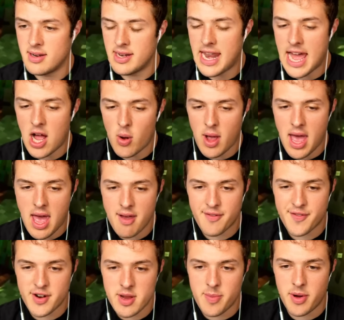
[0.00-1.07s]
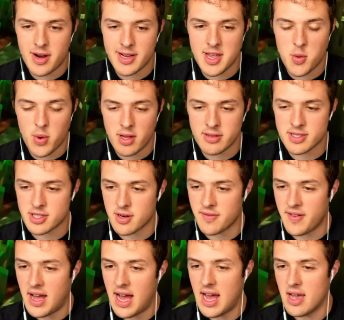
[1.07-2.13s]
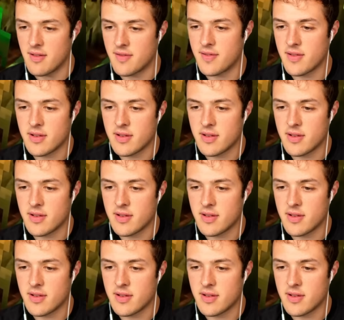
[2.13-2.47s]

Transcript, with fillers: Now everybody will survive.